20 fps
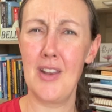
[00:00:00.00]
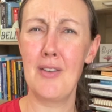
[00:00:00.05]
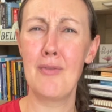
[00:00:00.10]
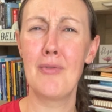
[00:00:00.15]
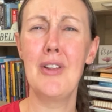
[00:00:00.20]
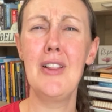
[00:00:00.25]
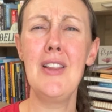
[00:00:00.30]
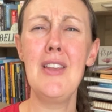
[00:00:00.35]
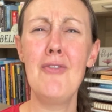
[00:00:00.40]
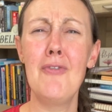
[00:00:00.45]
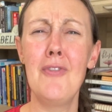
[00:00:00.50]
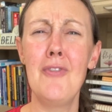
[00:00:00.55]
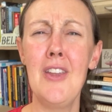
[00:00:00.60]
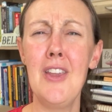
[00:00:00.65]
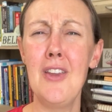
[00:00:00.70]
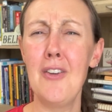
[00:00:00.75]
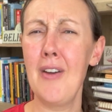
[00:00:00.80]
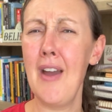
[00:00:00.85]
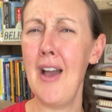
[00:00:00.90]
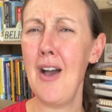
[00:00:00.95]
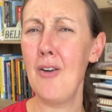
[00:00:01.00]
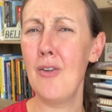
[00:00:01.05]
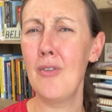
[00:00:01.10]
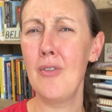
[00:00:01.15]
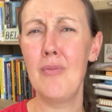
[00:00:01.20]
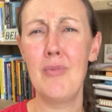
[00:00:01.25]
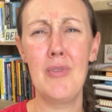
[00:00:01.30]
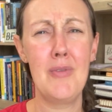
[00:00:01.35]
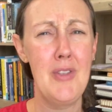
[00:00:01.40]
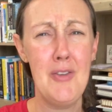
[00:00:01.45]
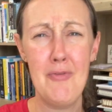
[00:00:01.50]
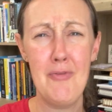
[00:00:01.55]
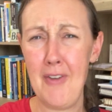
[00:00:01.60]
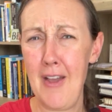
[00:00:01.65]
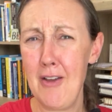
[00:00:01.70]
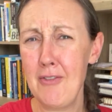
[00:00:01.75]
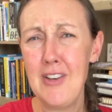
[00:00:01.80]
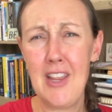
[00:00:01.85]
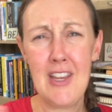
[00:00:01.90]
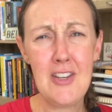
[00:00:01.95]
and really figure out the
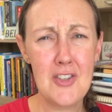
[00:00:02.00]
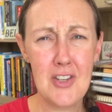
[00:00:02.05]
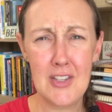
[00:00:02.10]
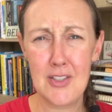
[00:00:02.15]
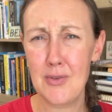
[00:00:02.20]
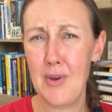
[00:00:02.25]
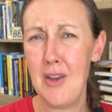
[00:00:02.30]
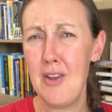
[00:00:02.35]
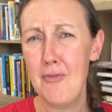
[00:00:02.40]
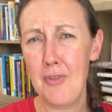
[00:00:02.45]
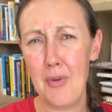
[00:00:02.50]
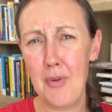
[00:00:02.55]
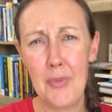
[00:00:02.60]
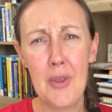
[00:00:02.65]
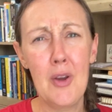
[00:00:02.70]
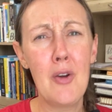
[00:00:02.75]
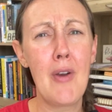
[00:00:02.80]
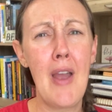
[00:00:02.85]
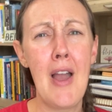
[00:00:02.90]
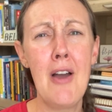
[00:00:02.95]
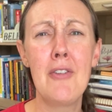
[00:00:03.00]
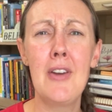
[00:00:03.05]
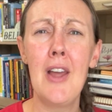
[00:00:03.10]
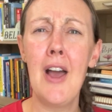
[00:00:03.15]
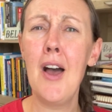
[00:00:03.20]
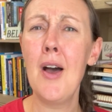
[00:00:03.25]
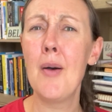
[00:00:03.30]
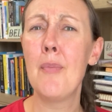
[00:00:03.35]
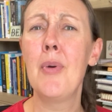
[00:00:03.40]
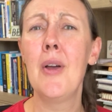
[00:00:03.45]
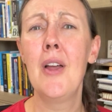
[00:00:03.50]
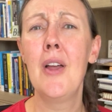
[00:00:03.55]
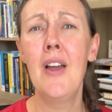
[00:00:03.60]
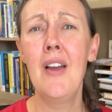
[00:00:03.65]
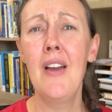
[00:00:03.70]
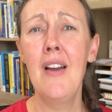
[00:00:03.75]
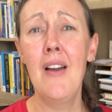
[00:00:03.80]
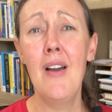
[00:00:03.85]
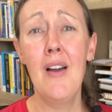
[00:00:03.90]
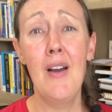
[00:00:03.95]
foundations, right, from the ground up
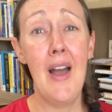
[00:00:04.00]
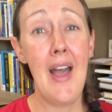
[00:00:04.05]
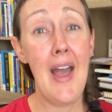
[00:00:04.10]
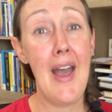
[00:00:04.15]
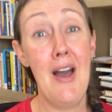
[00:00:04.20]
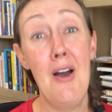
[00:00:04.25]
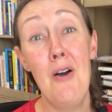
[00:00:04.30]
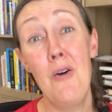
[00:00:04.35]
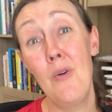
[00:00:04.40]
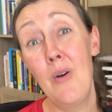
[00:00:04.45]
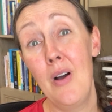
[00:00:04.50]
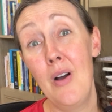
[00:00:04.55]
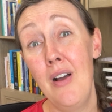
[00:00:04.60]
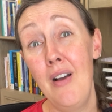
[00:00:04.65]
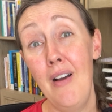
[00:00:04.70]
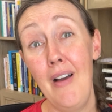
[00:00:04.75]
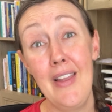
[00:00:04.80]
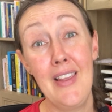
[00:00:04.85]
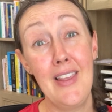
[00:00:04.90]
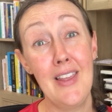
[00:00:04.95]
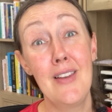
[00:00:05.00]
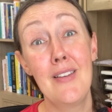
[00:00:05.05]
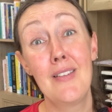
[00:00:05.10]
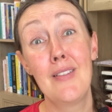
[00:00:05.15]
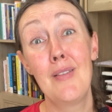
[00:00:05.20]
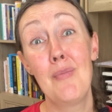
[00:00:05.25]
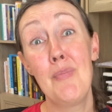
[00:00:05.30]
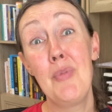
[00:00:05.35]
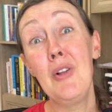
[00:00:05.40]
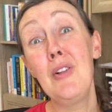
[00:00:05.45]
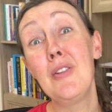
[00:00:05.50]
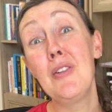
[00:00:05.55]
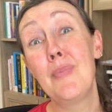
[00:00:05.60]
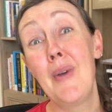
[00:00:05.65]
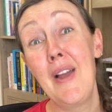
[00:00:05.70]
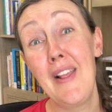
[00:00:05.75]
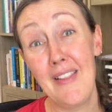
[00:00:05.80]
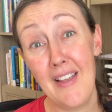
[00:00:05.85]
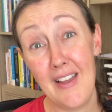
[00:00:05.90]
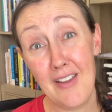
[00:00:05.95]
how I can build
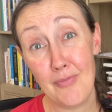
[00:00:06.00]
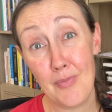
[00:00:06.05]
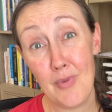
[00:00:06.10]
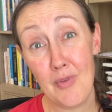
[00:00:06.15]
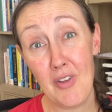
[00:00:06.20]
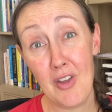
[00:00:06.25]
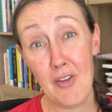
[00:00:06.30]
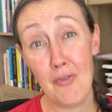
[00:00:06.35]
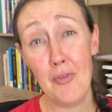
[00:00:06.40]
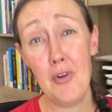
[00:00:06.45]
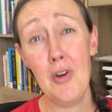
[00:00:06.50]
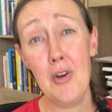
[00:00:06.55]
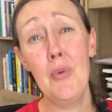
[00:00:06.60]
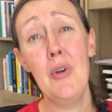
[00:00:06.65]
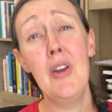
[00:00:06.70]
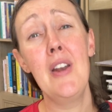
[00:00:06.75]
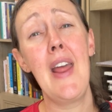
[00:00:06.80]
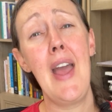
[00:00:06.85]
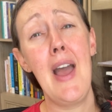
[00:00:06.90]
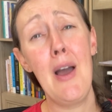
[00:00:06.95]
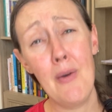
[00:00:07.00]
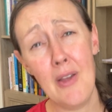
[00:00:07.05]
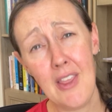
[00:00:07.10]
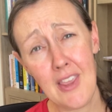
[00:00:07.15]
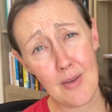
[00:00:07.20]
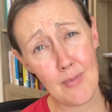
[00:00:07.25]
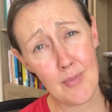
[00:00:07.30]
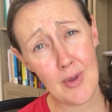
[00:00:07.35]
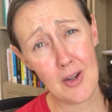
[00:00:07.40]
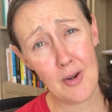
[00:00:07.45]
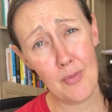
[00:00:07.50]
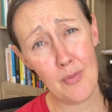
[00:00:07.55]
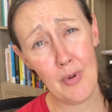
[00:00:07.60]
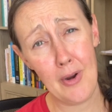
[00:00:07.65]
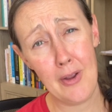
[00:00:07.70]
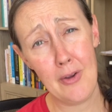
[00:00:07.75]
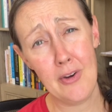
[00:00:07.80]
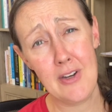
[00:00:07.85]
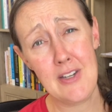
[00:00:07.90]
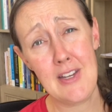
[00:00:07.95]
my life moving forward, how I can better
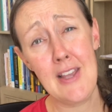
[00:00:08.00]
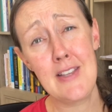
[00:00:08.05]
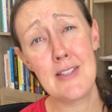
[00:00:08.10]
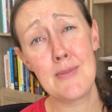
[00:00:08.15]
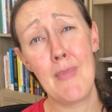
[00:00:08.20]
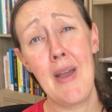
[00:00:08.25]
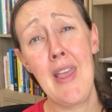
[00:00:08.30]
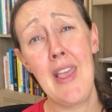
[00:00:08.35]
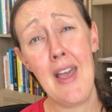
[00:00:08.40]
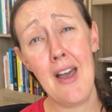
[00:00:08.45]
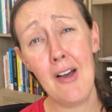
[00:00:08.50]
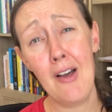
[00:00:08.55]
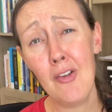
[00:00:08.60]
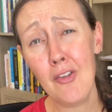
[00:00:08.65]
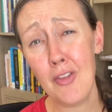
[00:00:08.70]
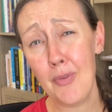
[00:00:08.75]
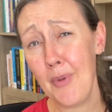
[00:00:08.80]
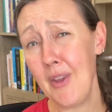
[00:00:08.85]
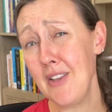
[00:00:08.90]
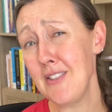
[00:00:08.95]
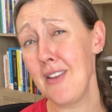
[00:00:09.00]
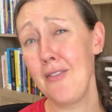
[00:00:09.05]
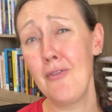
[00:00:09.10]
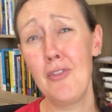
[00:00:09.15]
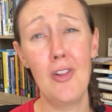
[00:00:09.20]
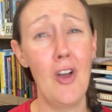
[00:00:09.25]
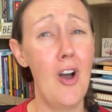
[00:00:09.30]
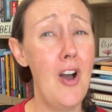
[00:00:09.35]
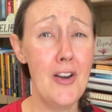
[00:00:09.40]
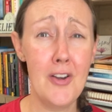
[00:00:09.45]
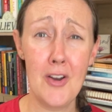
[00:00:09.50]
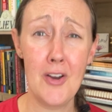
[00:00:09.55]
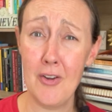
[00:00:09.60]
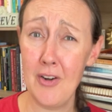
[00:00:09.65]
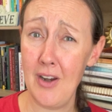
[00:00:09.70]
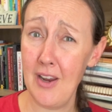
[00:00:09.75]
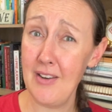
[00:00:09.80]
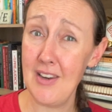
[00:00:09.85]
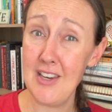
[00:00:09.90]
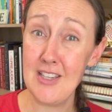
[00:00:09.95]
prioritize my health, because I've long known
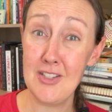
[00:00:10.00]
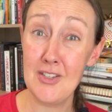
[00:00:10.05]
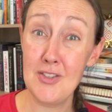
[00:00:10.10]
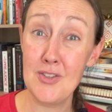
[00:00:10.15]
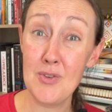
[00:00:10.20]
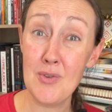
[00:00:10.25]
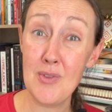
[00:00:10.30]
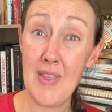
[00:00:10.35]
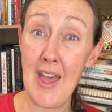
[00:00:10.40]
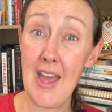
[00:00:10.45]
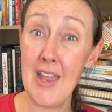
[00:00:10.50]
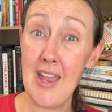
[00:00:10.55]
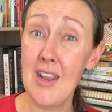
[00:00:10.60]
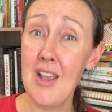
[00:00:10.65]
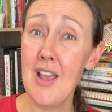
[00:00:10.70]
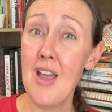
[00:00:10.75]
I need to do that.